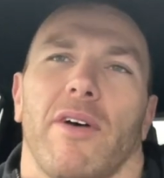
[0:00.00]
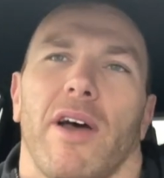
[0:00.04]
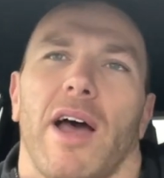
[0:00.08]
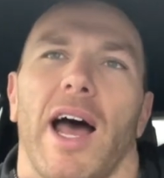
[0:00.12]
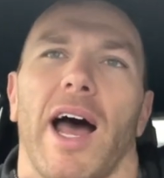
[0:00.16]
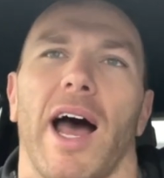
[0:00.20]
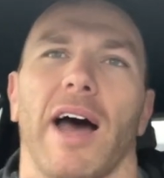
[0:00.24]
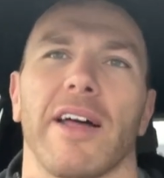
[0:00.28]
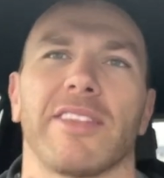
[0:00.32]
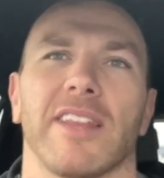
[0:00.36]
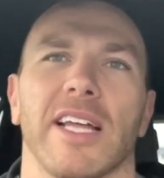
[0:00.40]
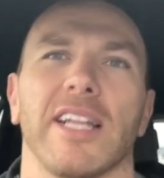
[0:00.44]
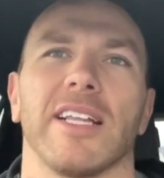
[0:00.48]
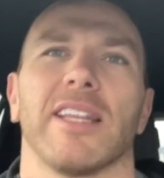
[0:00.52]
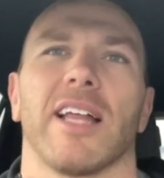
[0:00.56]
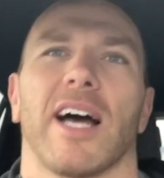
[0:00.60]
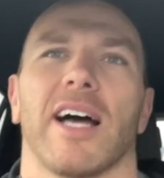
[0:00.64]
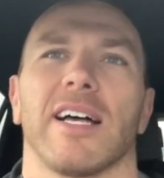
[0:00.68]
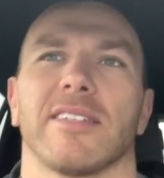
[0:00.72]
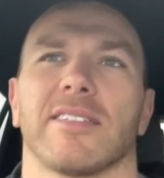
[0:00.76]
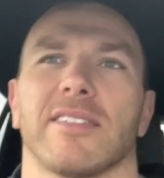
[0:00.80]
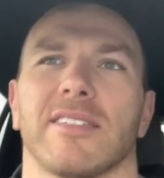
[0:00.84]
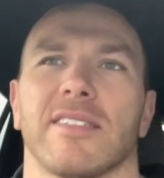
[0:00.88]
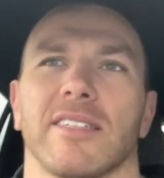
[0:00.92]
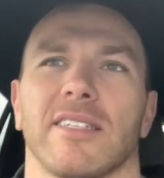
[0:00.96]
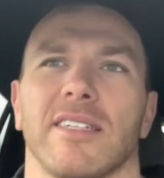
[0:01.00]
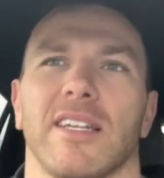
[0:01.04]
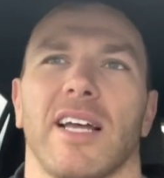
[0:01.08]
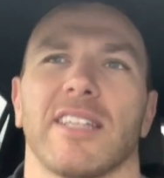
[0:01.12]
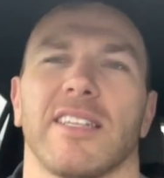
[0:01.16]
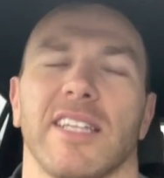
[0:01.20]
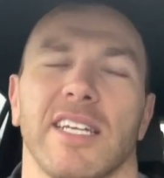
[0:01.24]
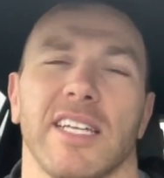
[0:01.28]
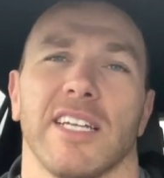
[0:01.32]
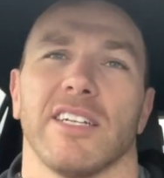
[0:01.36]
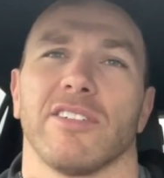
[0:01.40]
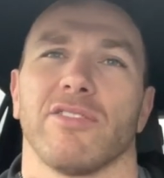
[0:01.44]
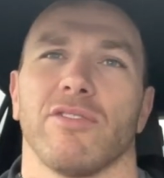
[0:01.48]
I think
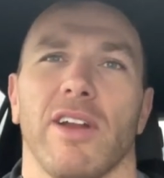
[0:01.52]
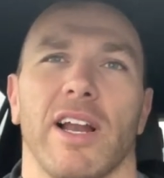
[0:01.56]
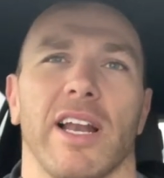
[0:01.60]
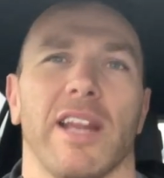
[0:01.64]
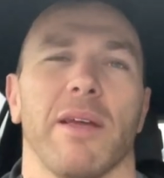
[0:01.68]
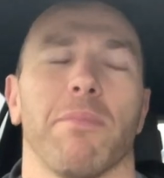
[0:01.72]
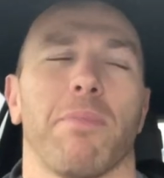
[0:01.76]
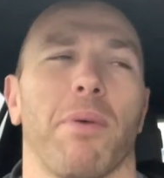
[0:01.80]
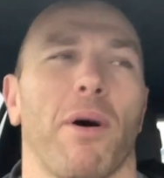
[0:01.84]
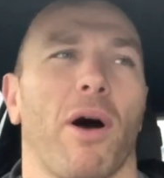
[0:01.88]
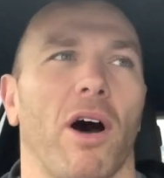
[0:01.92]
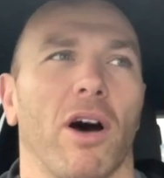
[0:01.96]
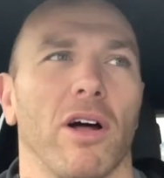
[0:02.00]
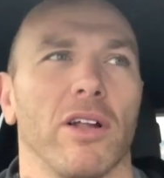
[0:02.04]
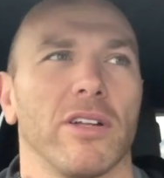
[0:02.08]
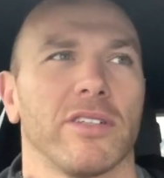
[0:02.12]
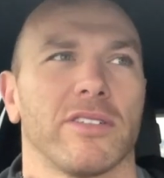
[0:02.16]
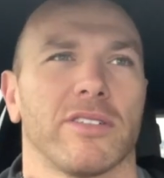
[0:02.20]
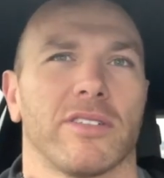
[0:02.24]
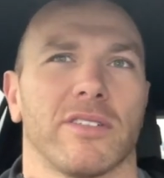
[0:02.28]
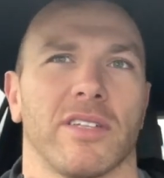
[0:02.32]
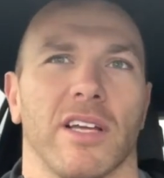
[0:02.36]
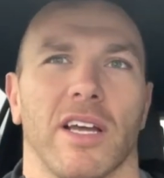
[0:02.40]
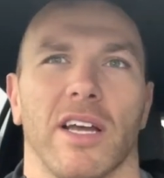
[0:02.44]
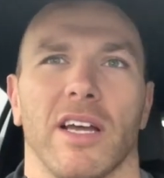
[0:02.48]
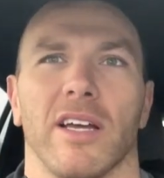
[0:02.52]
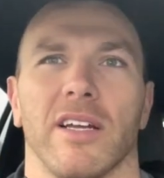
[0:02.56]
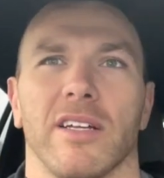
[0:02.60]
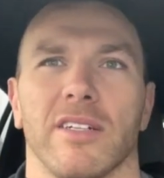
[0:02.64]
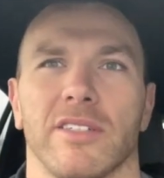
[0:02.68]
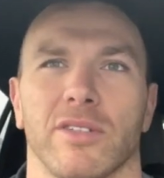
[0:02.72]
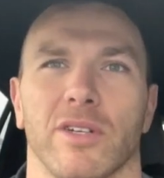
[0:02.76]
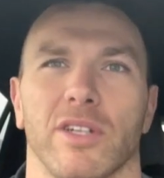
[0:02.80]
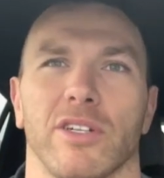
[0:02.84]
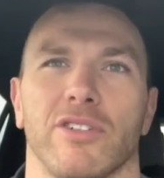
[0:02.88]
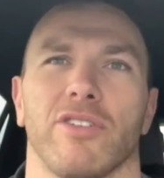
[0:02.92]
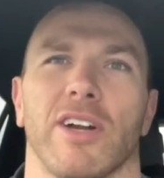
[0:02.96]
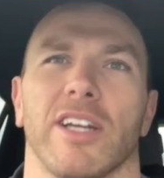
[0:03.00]
it's really important
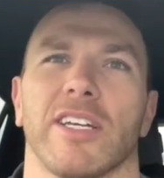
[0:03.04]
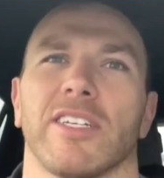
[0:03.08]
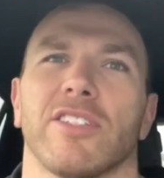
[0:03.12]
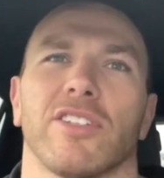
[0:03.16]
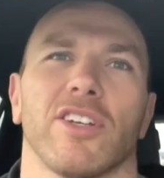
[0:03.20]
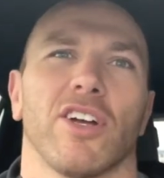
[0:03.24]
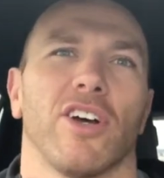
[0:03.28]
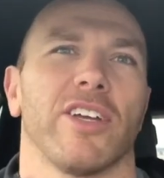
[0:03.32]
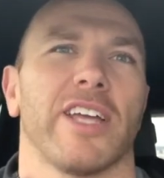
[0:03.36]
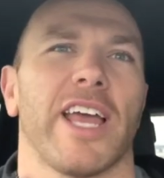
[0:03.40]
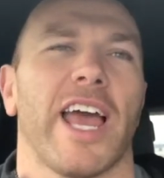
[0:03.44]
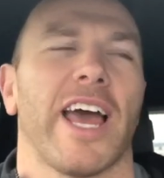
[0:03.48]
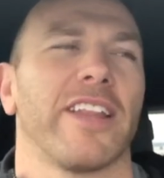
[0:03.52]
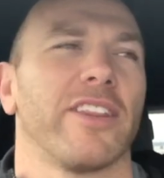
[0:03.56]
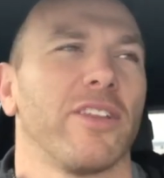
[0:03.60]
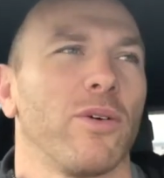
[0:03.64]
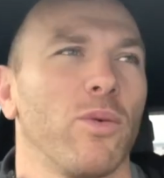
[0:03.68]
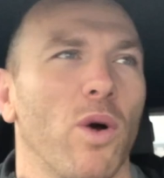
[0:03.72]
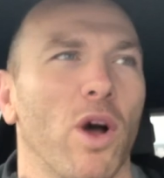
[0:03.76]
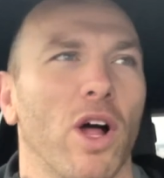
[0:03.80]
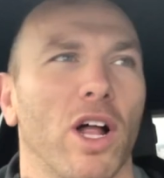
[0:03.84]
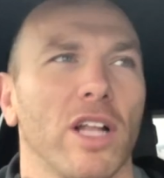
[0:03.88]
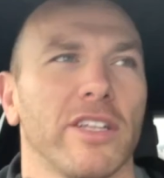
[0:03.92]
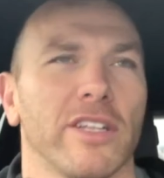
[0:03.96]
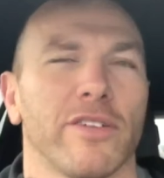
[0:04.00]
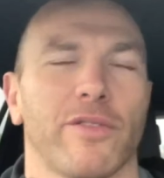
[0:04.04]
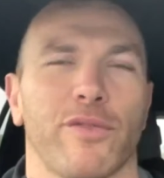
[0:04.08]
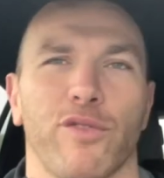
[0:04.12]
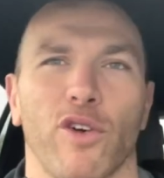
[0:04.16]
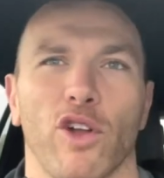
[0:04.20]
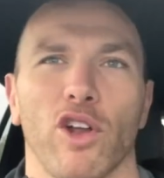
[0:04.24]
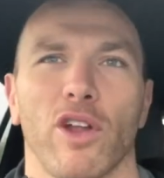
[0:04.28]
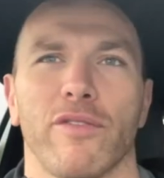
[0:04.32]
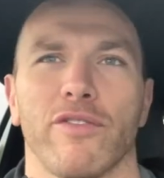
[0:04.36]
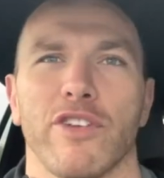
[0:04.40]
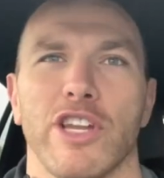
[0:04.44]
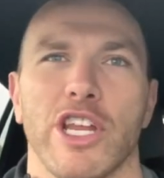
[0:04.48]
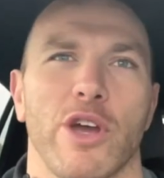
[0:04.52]
to address. So yeah, the world is full
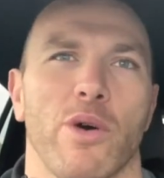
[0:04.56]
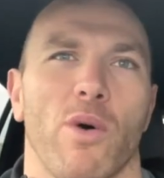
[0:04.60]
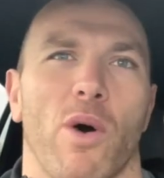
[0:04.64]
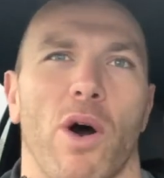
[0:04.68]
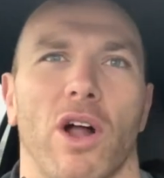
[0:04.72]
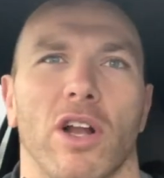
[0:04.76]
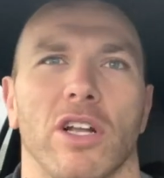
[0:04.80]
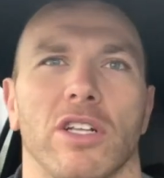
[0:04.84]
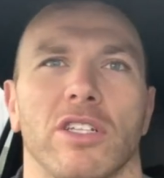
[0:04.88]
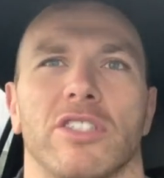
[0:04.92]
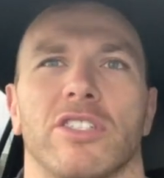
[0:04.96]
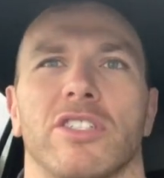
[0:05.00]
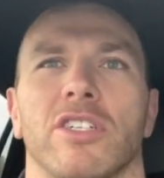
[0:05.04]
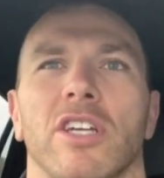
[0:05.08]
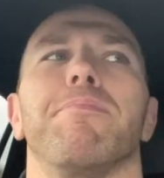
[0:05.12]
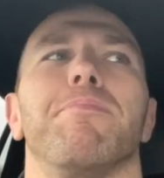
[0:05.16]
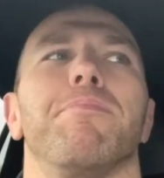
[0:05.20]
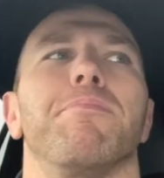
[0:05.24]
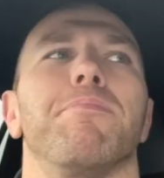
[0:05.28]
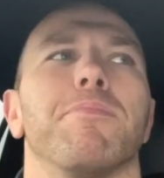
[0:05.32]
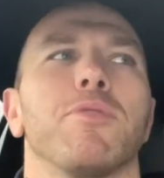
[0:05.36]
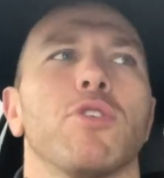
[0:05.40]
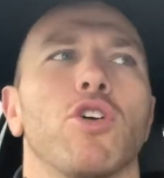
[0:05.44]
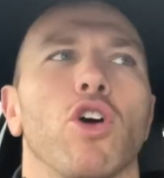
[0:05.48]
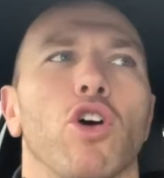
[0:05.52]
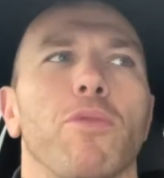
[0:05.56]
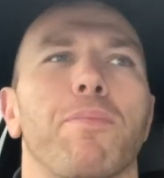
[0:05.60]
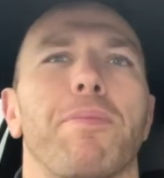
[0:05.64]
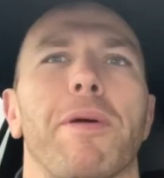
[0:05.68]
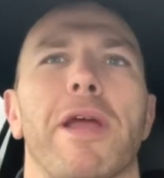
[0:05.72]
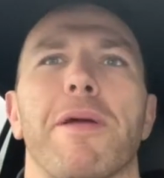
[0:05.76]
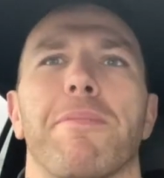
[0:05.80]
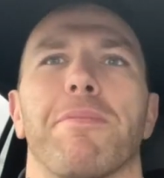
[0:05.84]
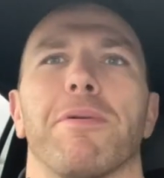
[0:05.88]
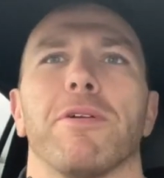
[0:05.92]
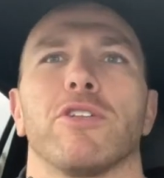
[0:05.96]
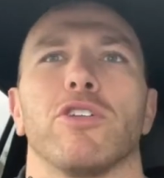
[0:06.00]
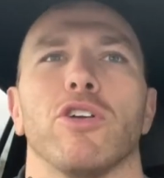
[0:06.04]
of nuance. Good
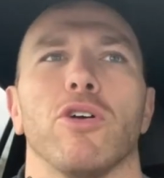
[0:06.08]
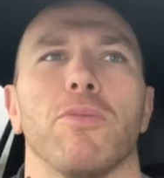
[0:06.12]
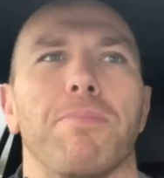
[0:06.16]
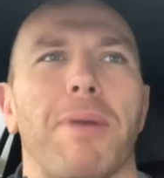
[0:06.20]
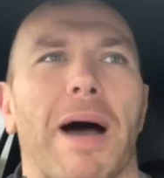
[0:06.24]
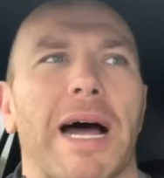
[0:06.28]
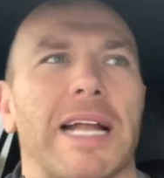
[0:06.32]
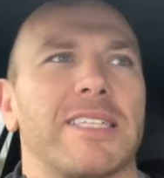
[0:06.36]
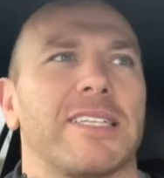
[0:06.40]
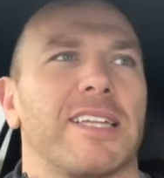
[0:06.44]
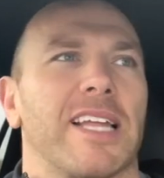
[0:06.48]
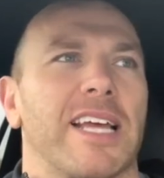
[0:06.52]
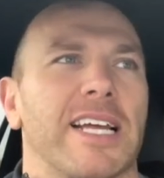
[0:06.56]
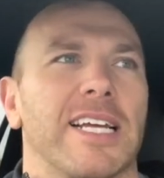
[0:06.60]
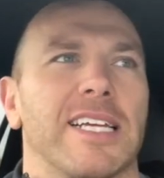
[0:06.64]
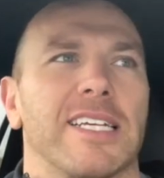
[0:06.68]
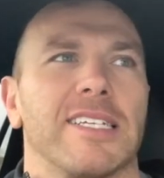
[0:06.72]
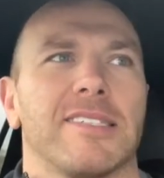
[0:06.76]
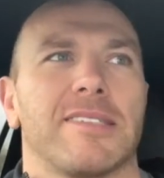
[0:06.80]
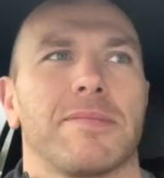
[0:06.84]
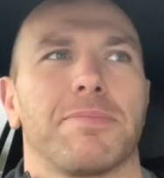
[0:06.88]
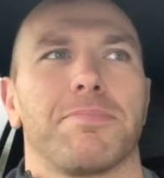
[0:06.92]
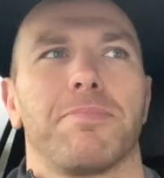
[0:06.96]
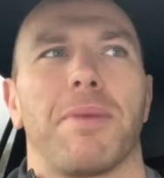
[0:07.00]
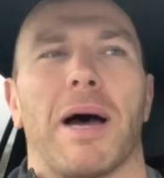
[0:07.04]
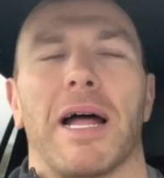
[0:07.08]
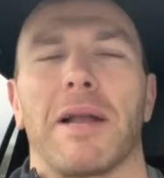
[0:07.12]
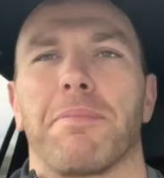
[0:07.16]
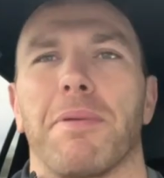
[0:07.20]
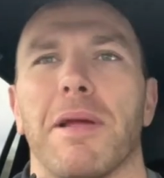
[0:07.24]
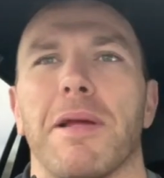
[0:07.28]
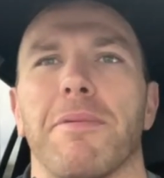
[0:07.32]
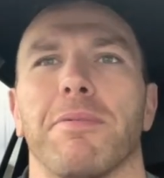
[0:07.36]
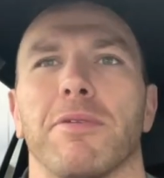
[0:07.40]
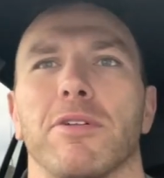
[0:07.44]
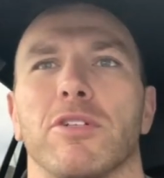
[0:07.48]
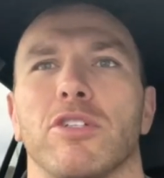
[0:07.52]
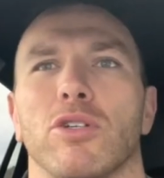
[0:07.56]
people do bad things, bad
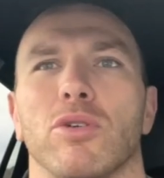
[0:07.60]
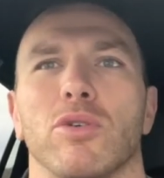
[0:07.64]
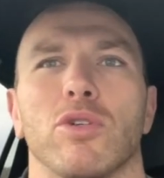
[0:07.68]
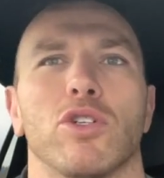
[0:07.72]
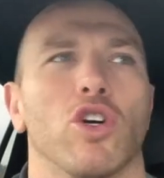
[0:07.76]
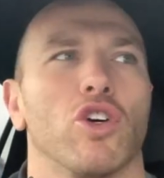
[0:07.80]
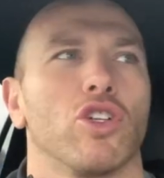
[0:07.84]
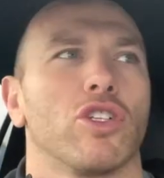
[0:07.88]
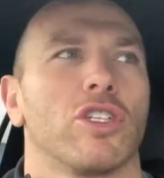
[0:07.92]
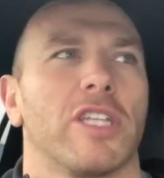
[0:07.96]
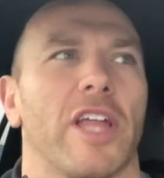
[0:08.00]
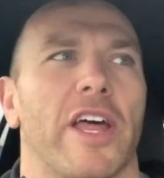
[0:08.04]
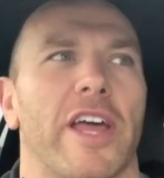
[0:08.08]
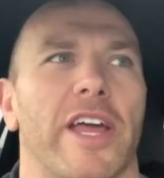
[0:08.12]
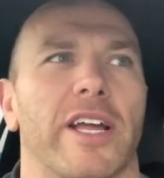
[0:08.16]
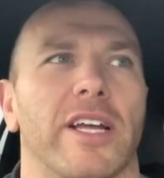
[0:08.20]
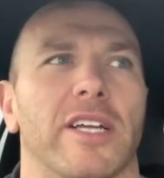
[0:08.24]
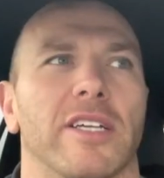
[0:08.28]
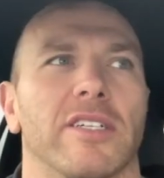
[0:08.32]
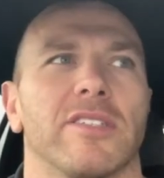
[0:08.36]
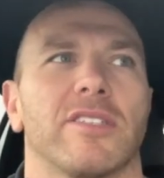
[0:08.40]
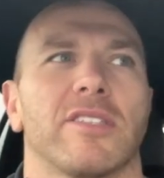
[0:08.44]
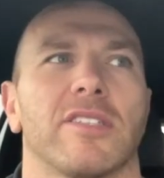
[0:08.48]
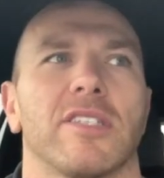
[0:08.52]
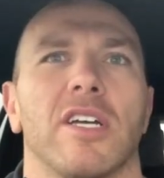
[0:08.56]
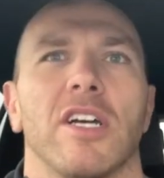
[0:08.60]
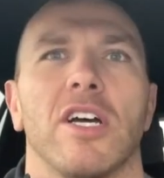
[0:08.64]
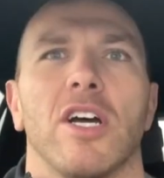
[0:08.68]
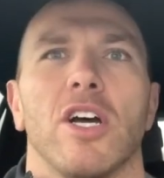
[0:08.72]
people do good things.